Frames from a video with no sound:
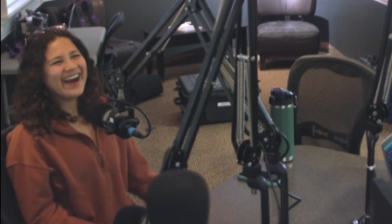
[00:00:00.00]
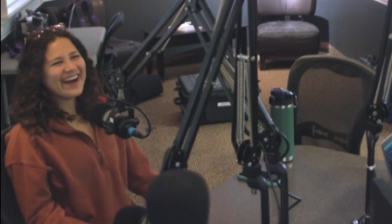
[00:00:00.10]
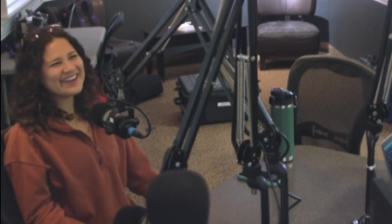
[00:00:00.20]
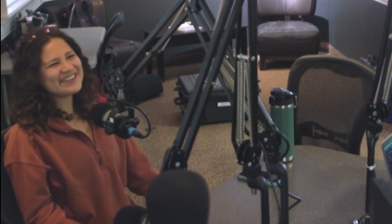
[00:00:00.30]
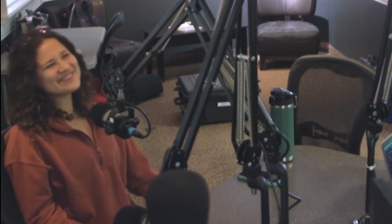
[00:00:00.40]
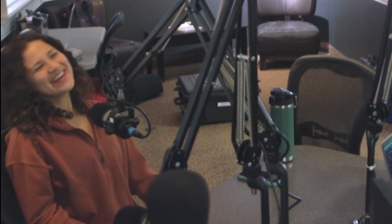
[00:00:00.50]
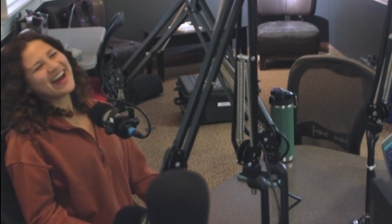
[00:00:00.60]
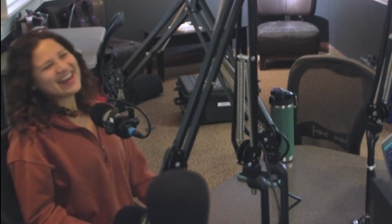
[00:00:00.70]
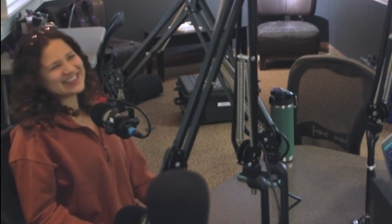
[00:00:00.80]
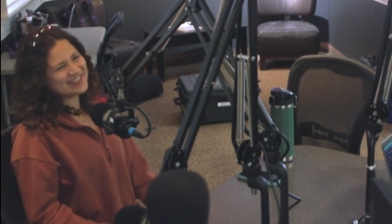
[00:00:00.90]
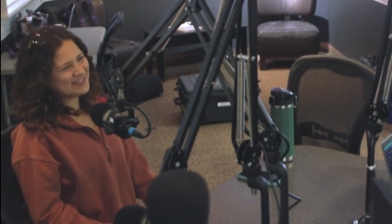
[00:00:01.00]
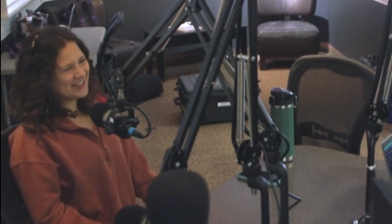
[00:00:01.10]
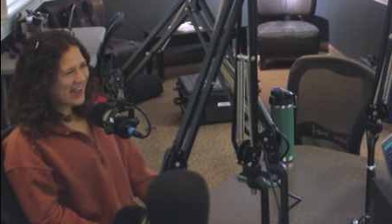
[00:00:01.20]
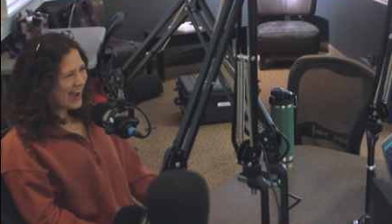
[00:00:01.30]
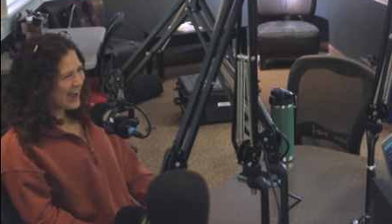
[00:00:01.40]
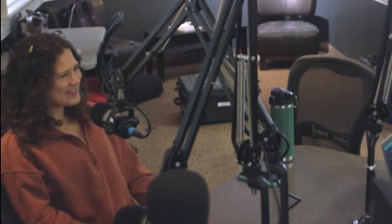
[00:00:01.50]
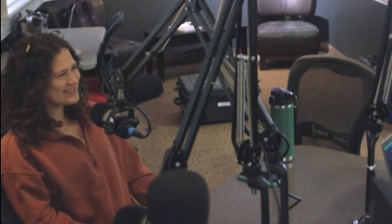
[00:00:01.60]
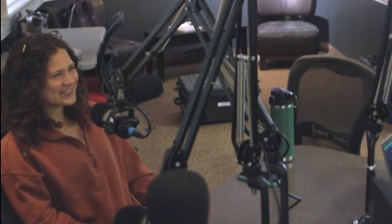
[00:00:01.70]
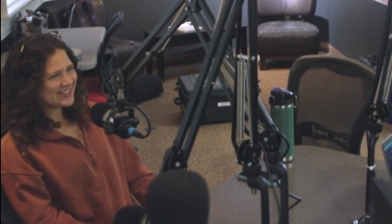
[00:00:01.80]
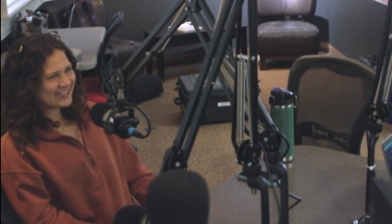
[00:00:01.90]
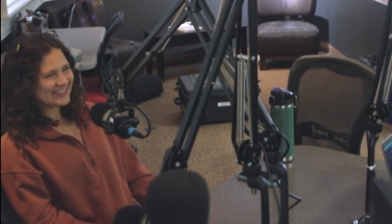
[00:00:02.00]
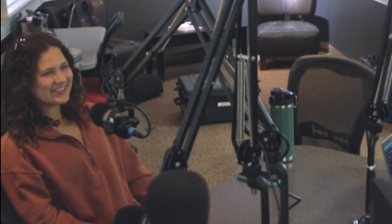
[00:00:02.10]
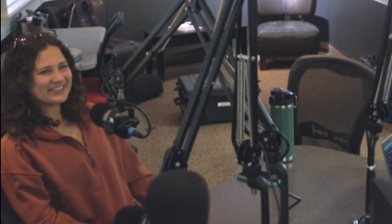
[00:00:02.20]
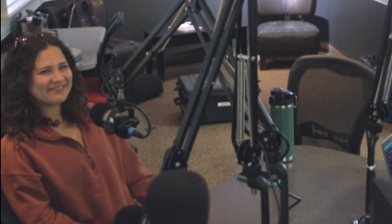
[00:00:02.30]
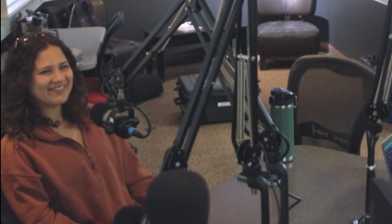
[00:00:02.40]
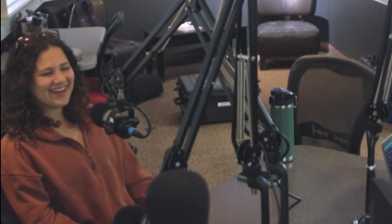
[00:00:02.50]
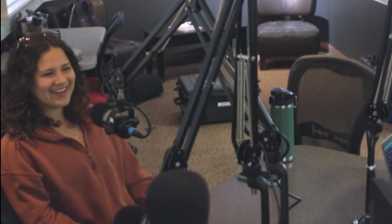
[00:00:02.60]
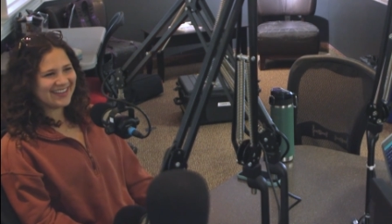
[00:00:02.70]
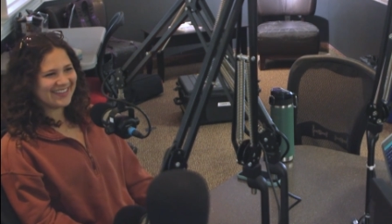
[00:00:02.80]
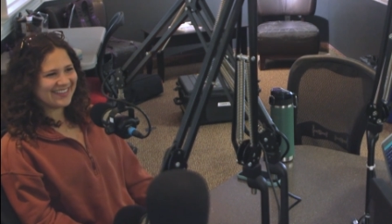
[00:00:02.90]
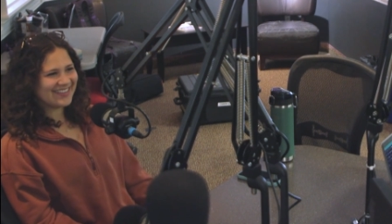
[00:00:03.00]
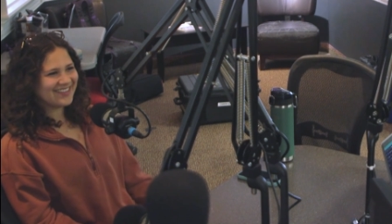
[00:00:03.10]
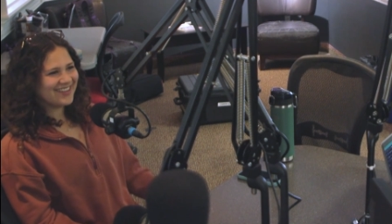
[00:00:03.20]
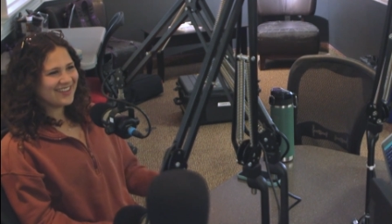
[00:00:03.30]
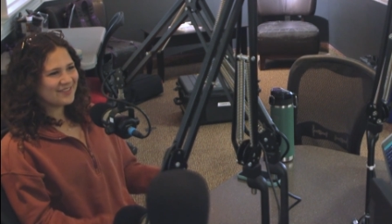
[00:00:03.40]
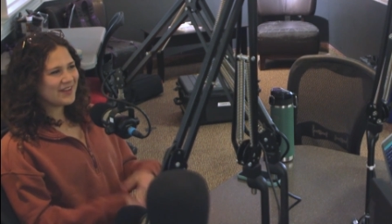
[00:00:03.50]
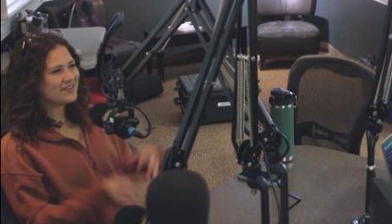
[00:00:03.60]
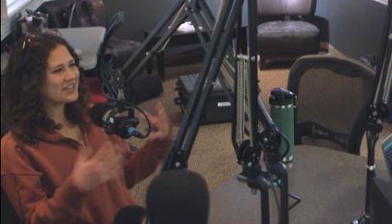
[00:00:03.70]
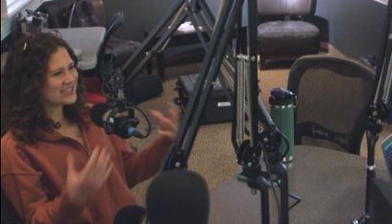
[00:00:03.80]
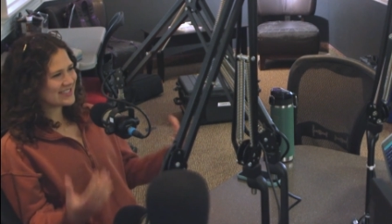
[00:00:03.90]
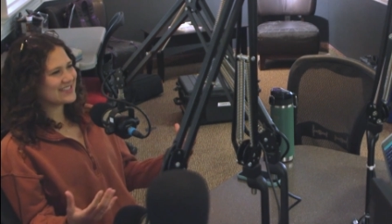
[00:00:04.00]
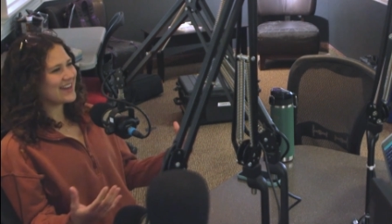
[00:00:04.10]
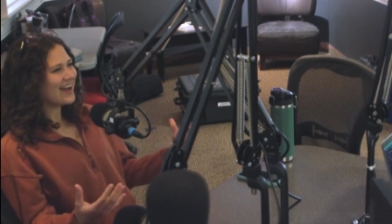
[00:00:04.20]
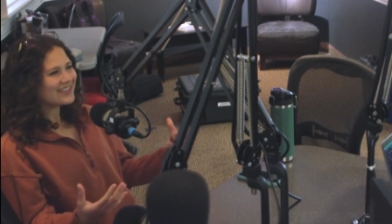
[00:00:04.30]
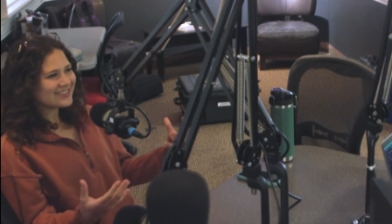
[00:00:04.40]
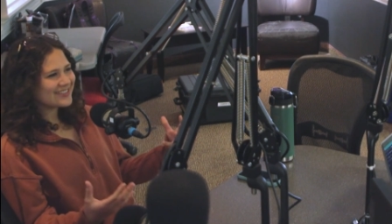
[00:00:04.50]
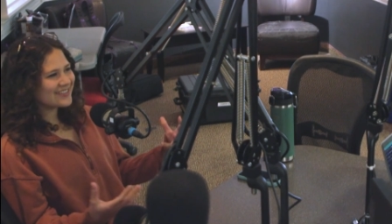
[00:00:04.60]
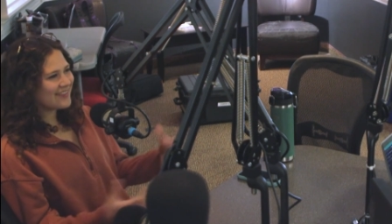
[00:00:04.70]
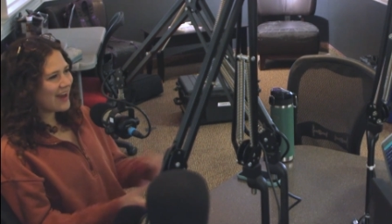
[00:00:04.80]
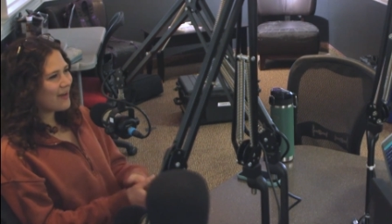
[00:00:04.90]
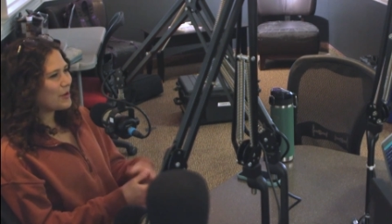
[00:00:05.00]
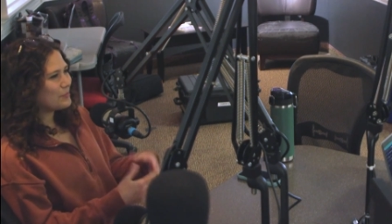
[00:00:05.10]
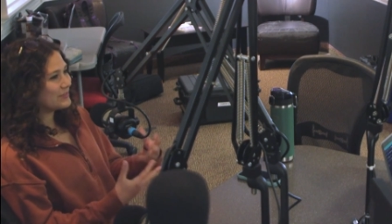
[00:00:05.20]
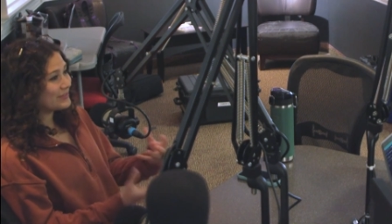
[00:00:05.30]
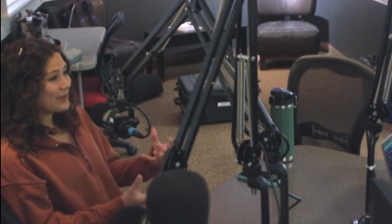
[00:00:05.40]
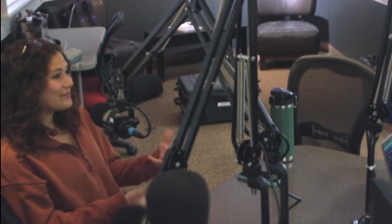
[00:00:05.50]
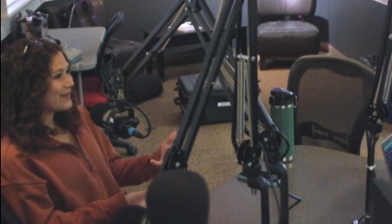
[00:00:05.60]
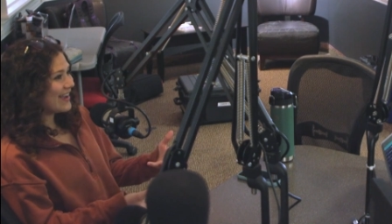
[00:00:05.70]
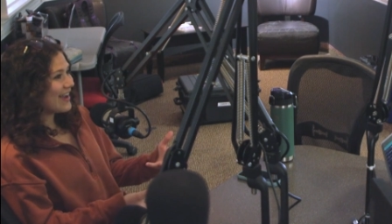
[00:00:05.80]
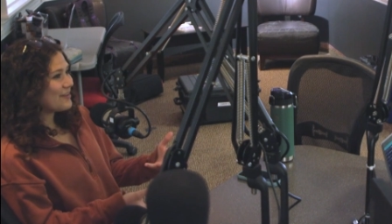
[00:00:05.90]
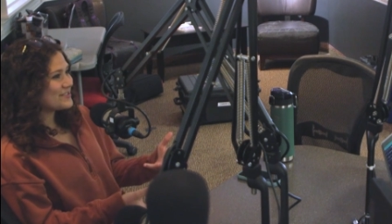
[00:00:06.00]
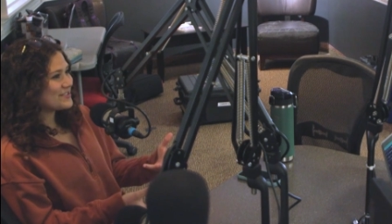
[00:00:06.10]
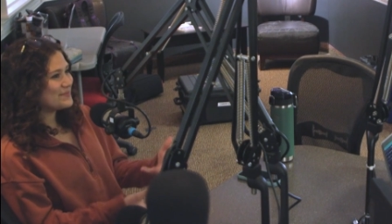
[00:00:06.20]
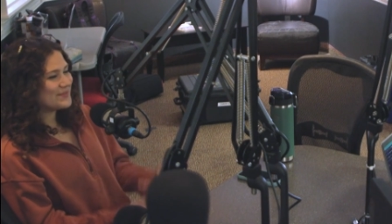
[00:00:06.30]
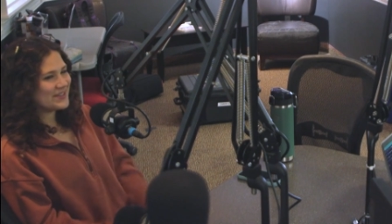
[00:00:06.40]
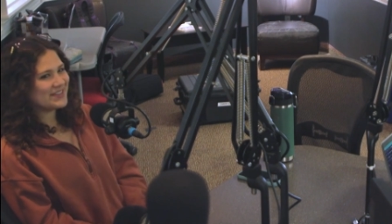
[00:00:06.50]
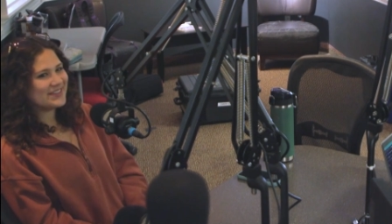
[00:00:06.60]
I definitely have like my favorite style of how I would love my house to be.